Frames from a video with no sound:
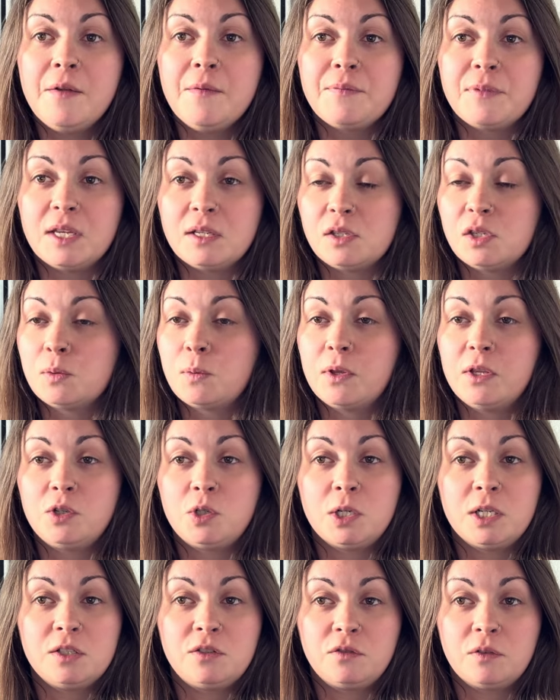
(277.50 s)
This is where the
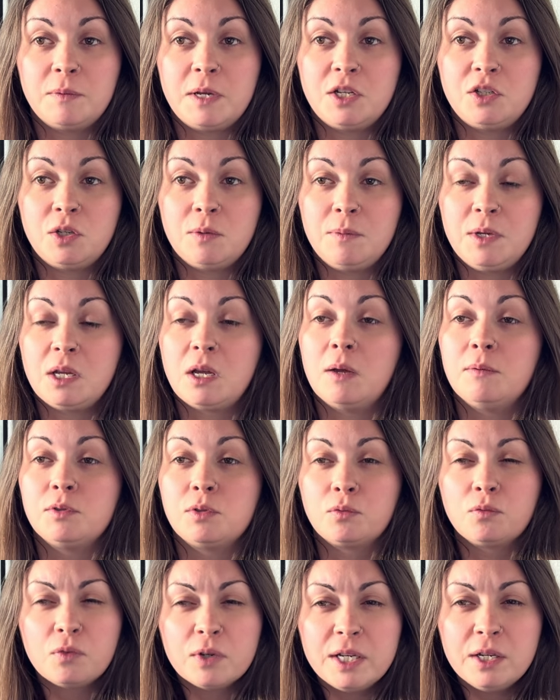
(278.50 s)
transformation becomes
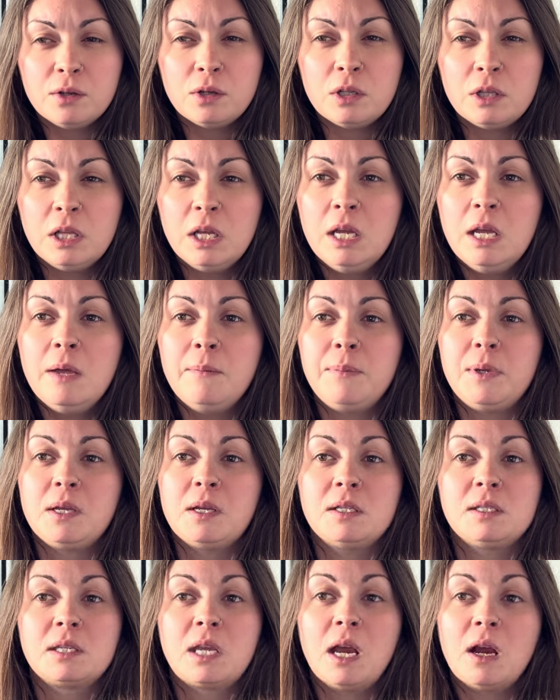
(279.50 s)
real,
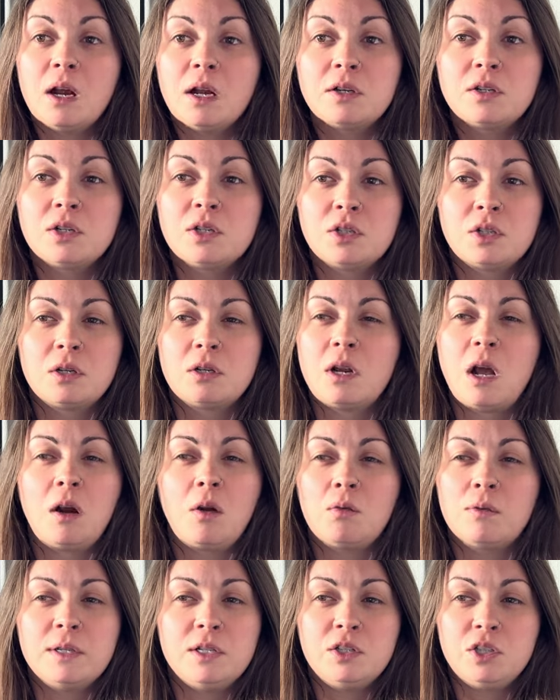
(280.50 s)
because characters are not
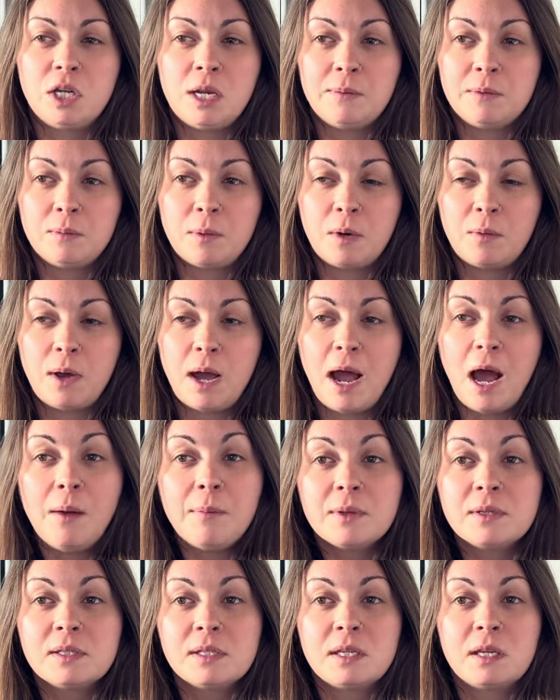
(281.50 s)
only shaped by what
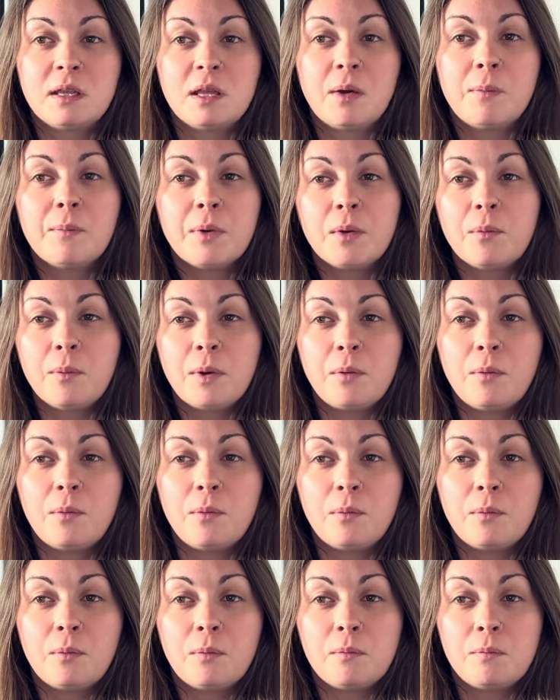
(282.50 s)
happens to them,
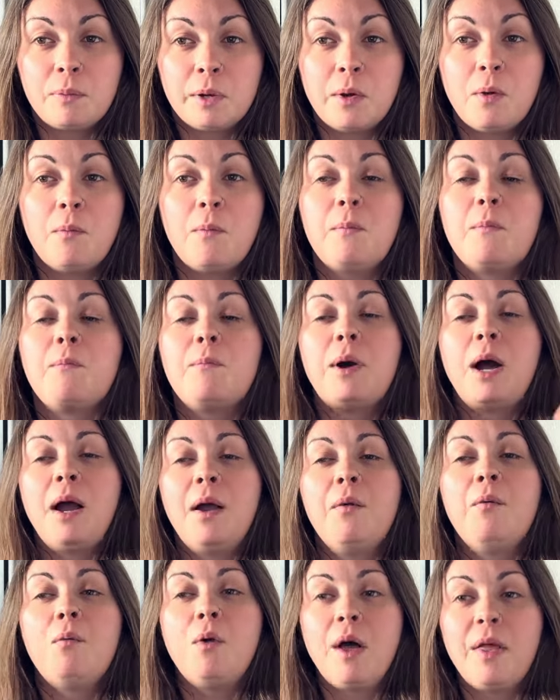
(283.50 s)
but by
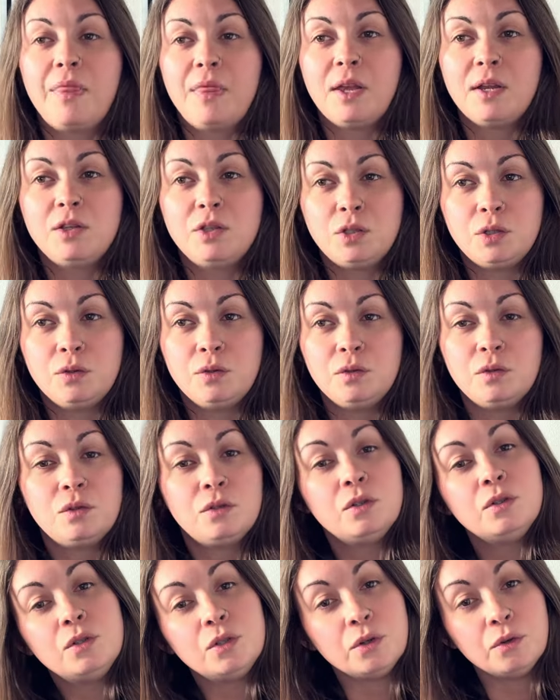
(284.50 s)
what they choose
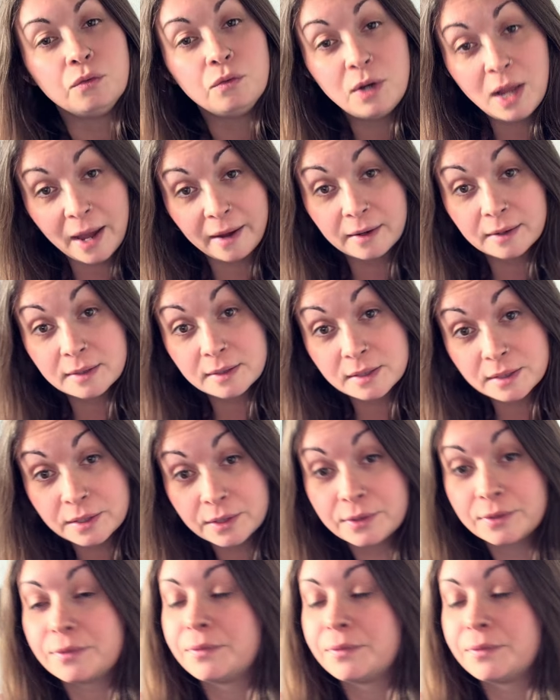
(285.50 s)
to do next.